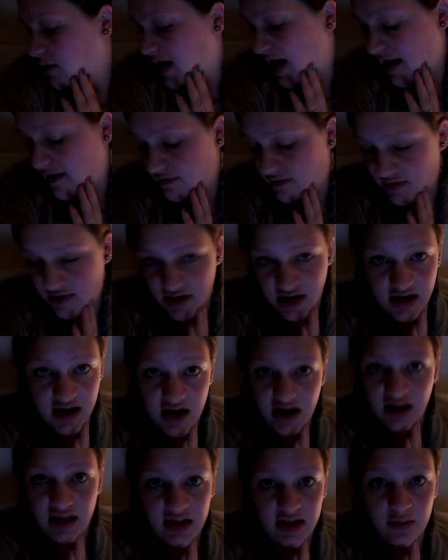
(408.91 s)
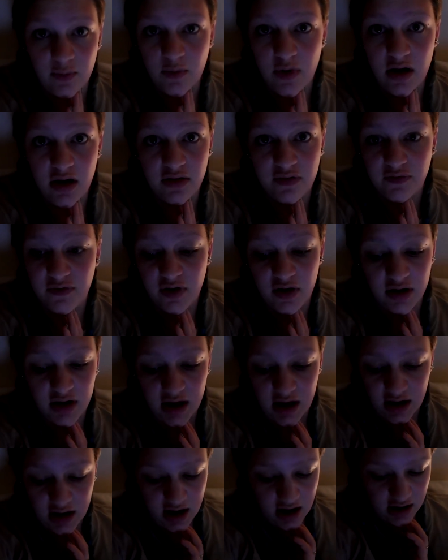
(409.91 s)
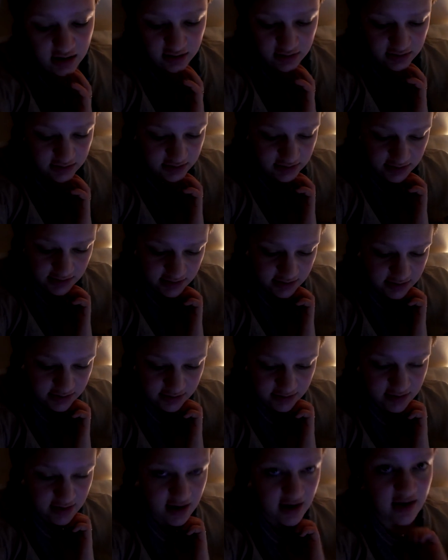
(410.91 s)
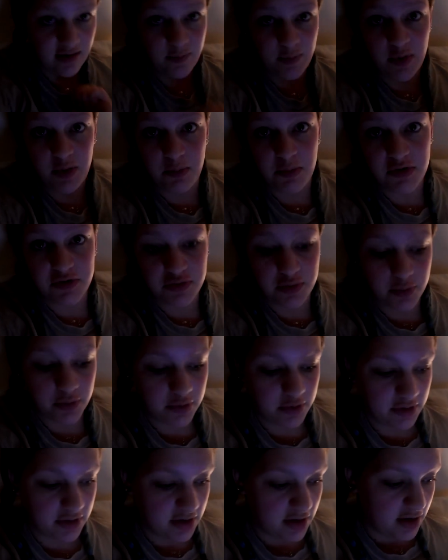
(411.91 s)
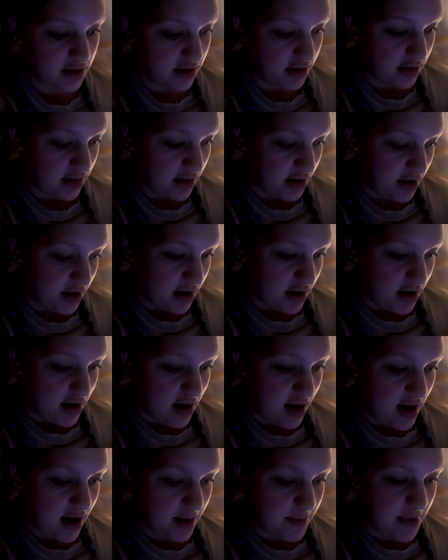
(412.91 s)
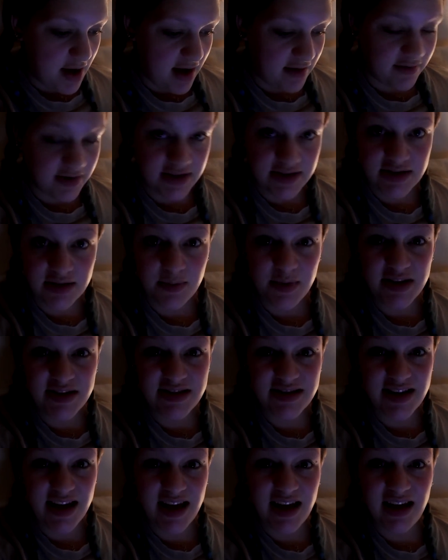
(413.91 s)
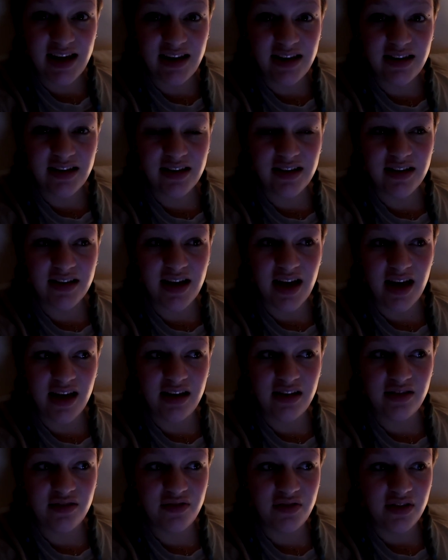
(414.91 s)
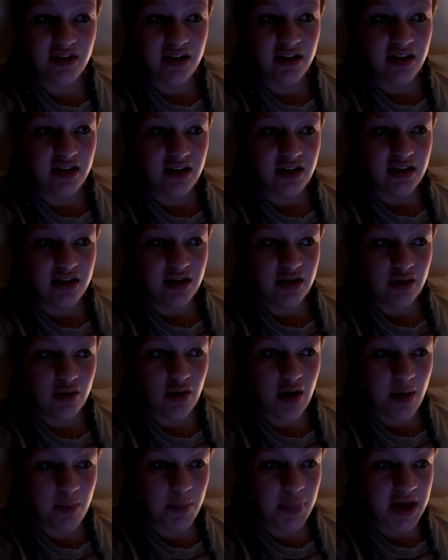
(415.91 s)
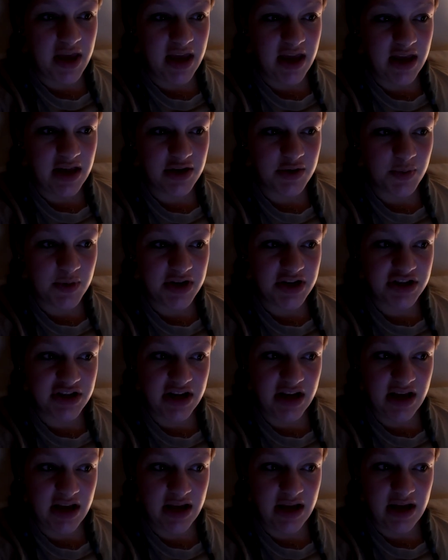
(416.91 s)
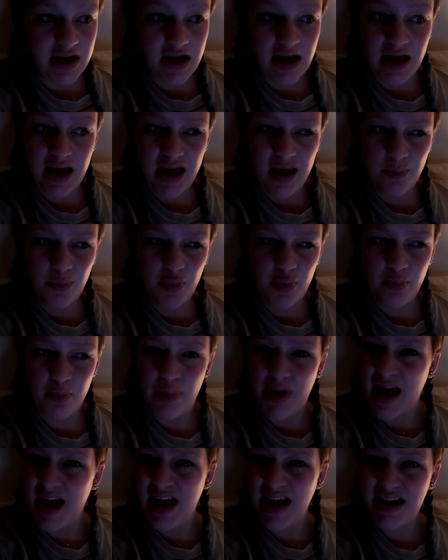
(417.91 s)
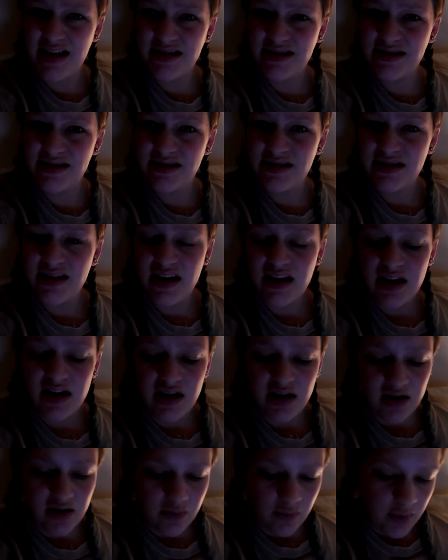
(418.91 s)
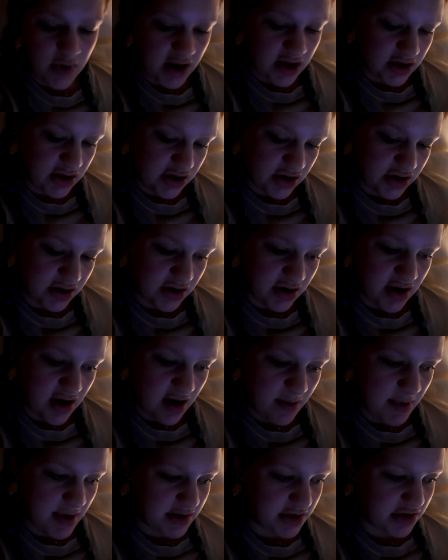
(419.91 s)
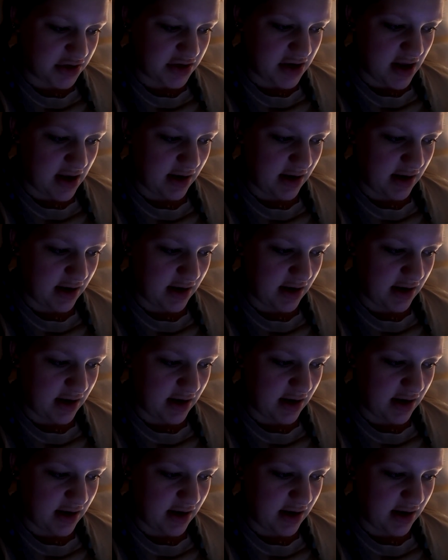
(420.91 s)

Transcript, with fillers: We haven't done anything worth vlogging and I've been miserable. I'm having some insane kind of crampy, twingy hip pains, which I mentioned